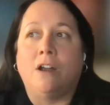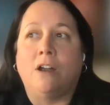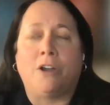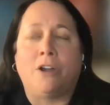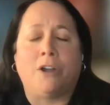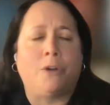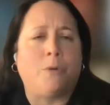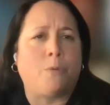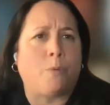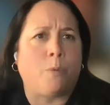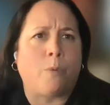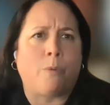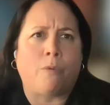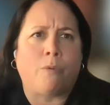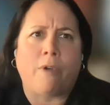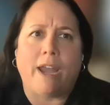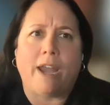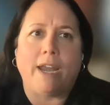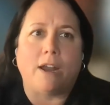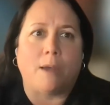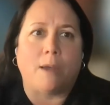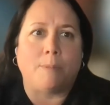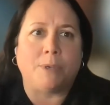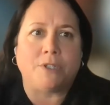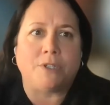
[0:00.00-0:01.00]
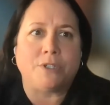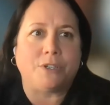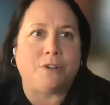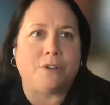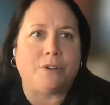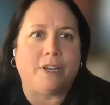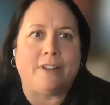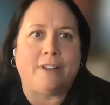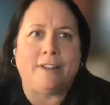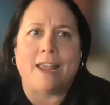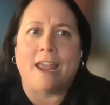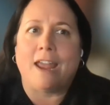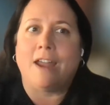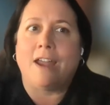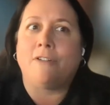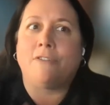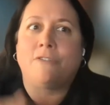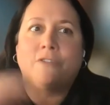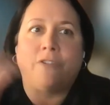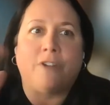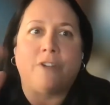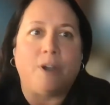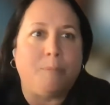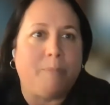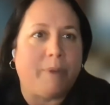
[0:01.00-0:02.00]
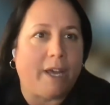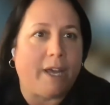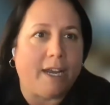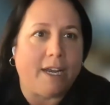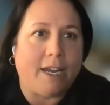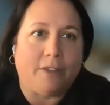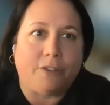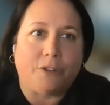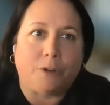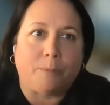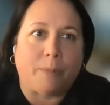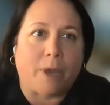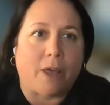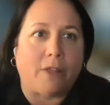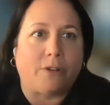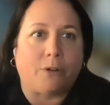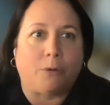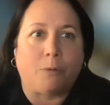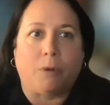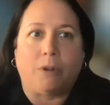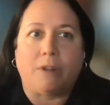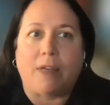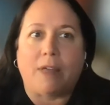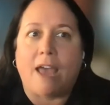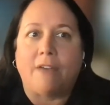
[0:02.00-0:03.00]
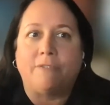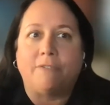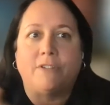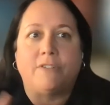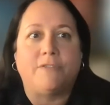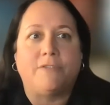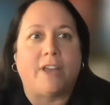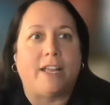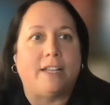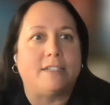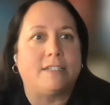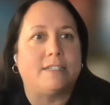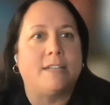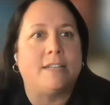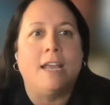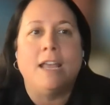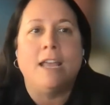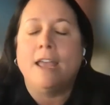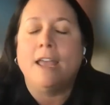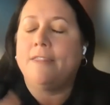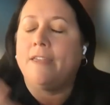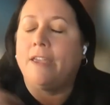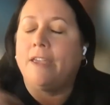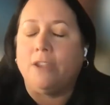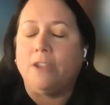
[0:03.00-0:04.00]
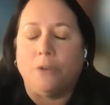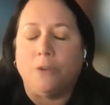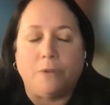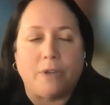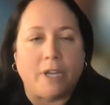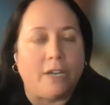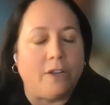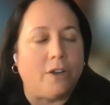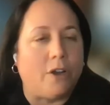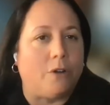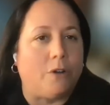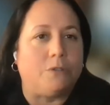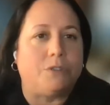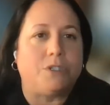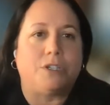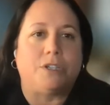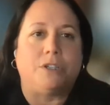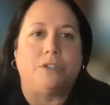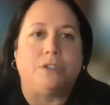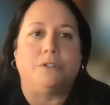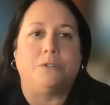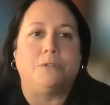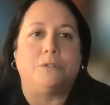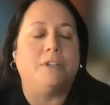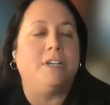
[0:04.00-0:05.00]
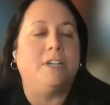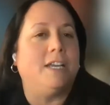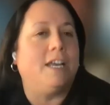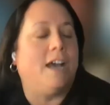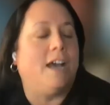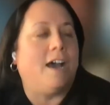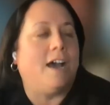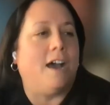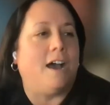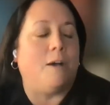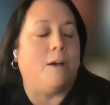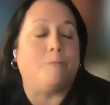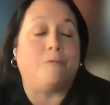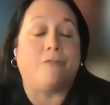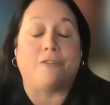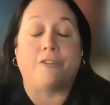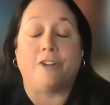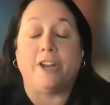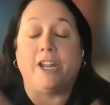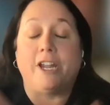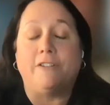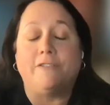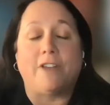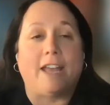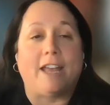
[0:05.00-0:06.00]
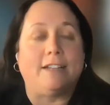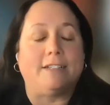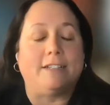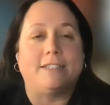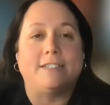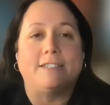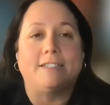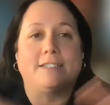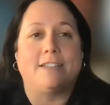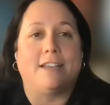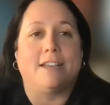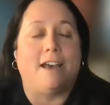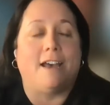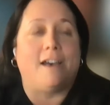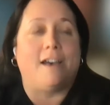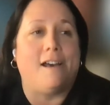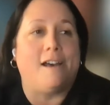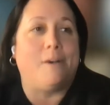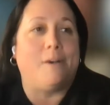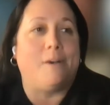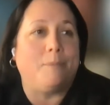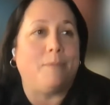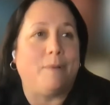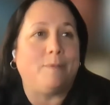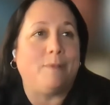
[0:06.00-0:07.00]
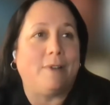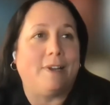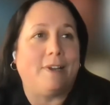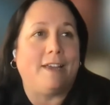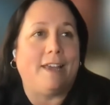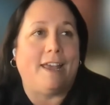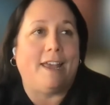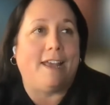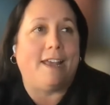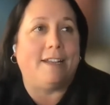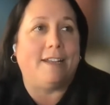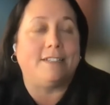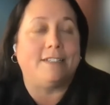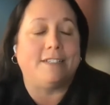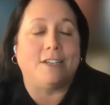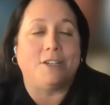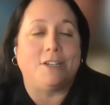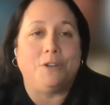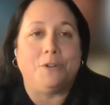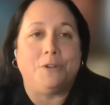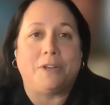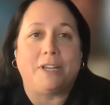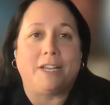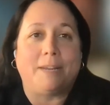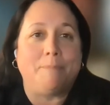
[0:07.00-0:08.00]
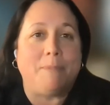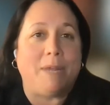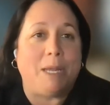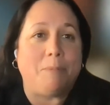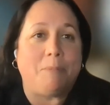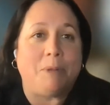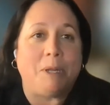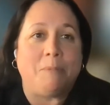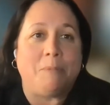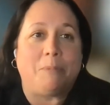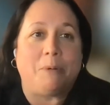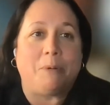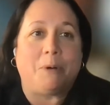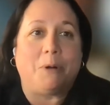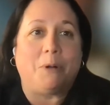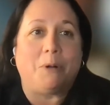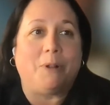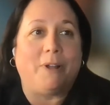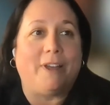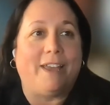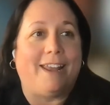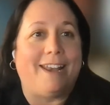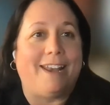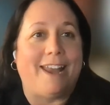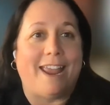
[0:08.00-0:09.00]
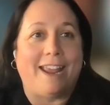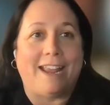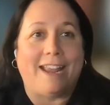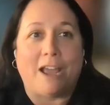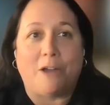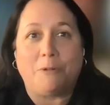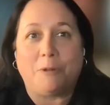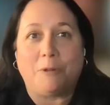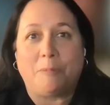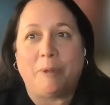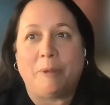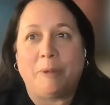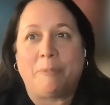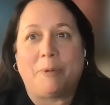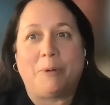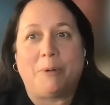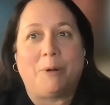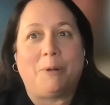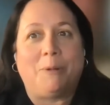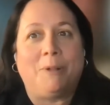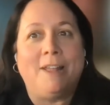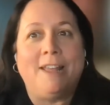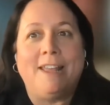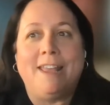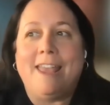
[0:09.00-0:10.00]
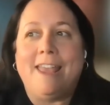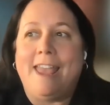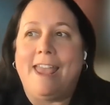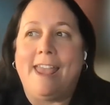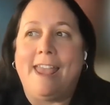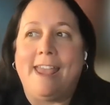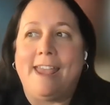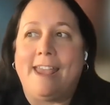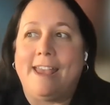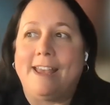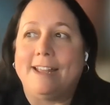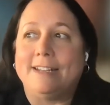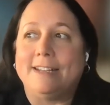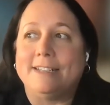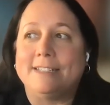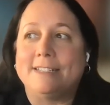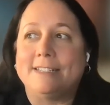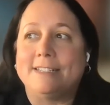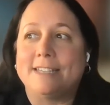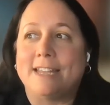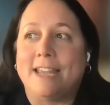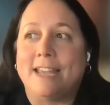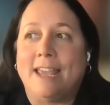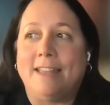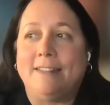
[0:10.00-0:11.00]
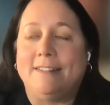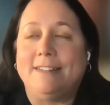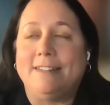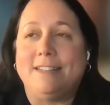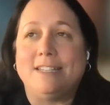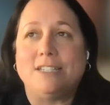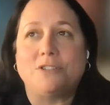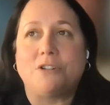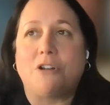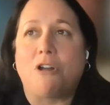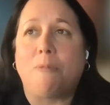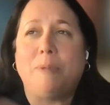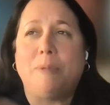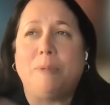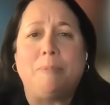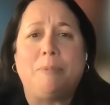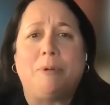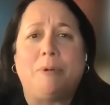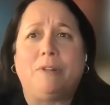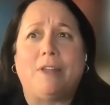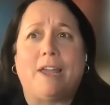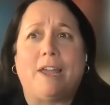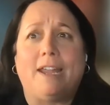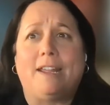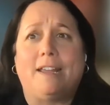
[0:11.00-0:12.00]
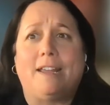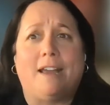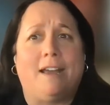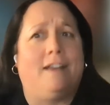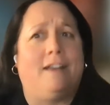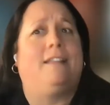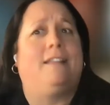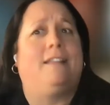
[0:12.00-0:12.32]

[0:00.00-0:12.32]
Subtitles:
a great opportunity. Everybody and their mother will have events that you can go to, free events, and you can meet people and hang out with people. And these are all people like